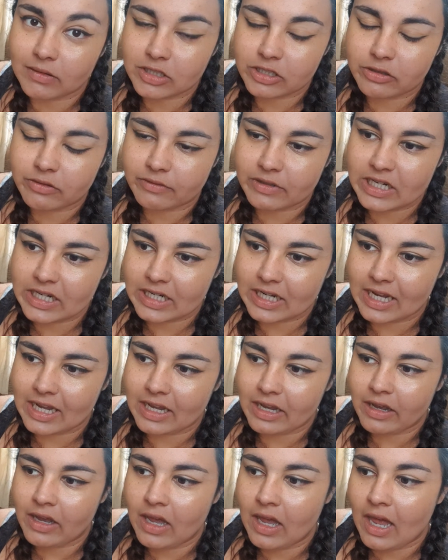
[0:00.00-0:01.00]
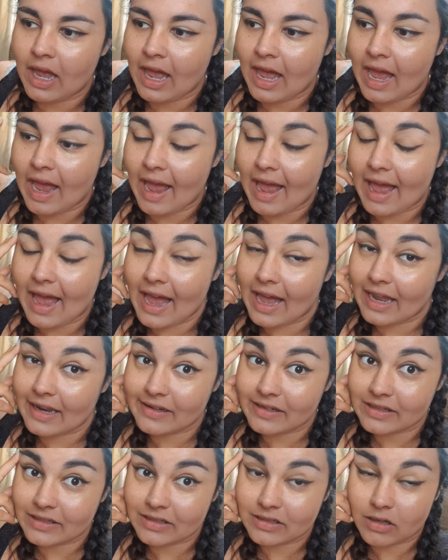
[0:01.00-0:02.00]
to read it.
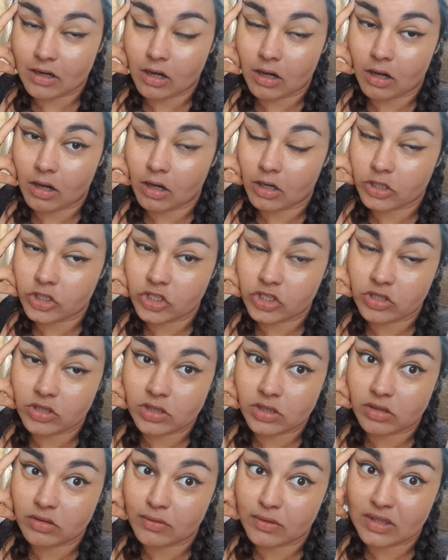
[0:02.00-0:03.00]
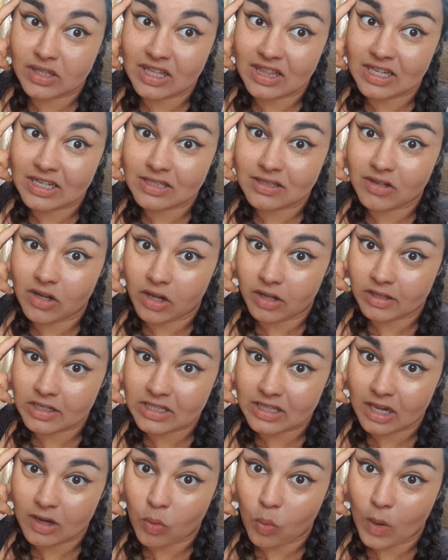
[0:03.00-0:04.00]
And, oh, this girl is,
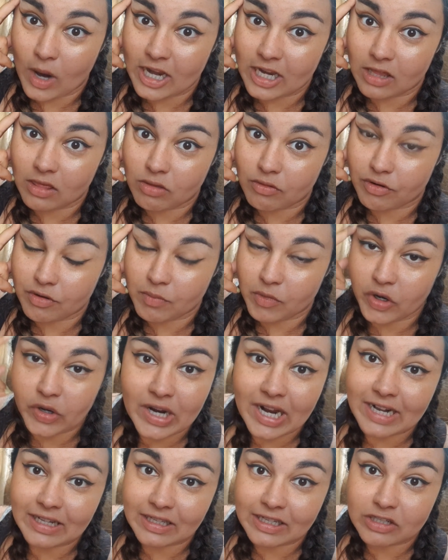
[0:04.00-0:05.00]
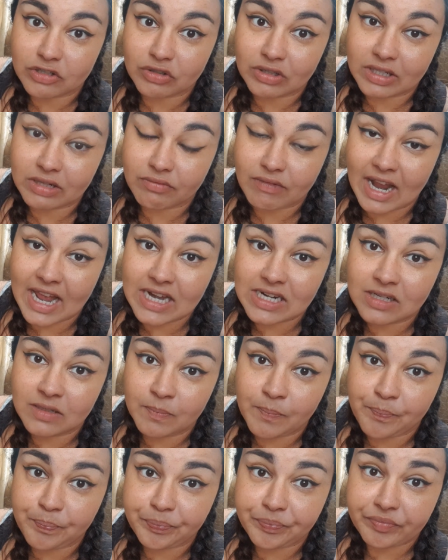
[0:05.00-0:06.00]
like, wading through mode. I literally read
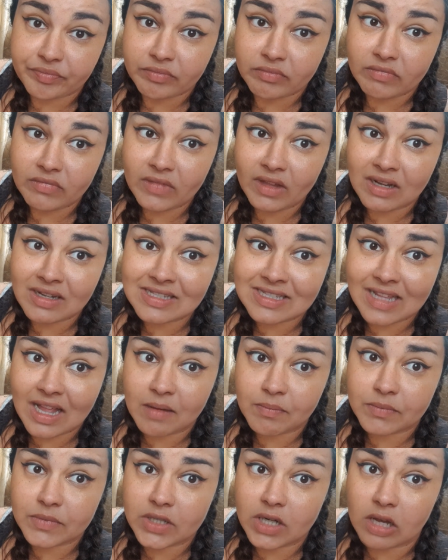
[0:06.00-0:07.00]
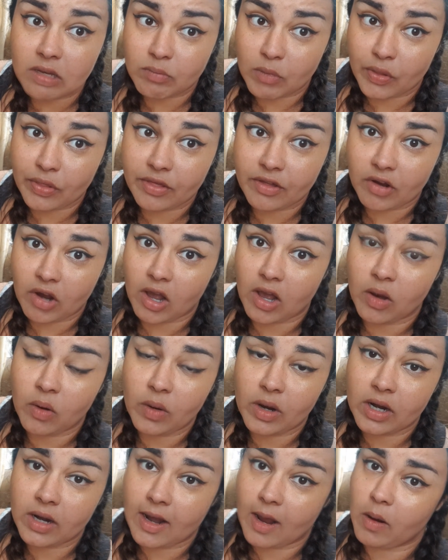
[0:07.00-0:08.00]
Slammed a month ago,
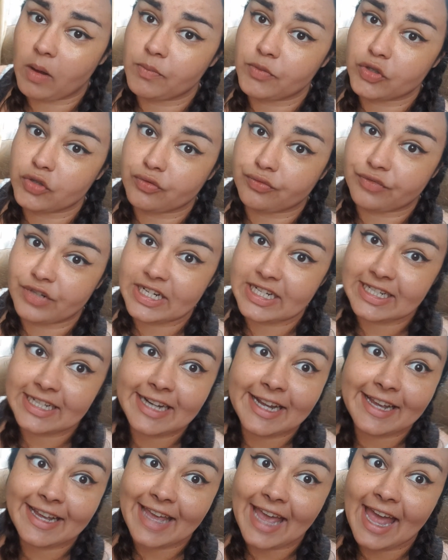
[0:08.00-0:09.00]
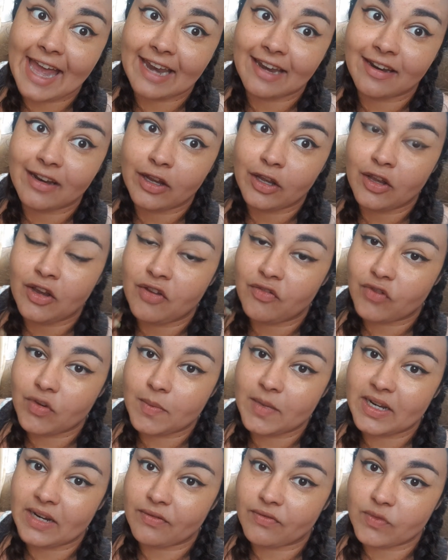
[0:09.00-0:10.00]
and now I'm just reading it again from a
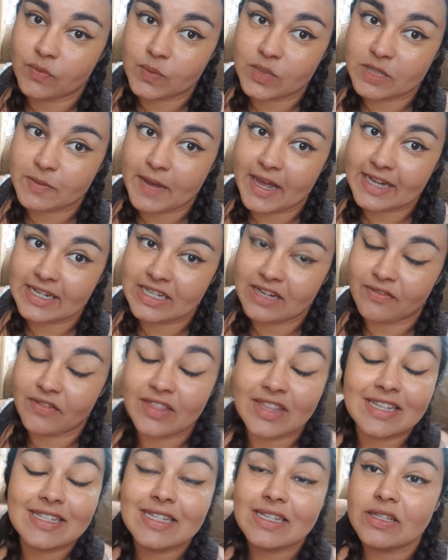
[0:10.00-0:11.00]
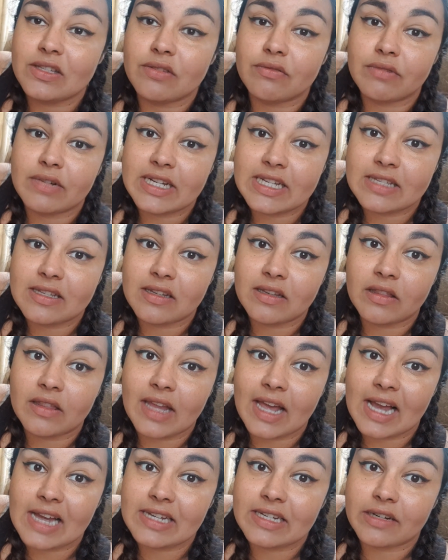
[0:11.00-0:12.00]
different perspective. This is the reason that
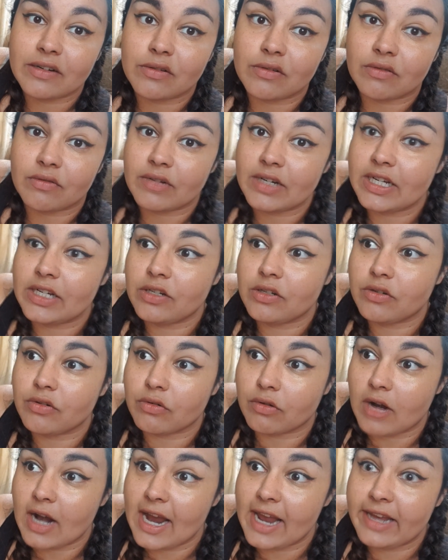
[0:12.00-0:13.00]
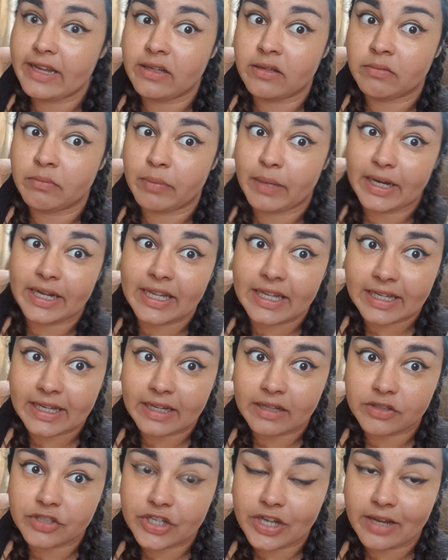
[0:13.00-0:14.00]
I didn't read Grey by E.L.
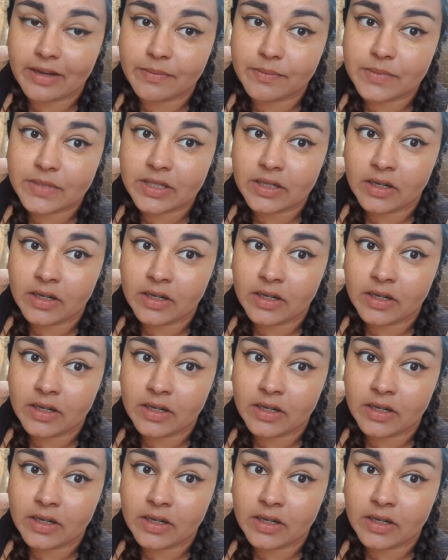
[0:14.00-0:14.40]
James,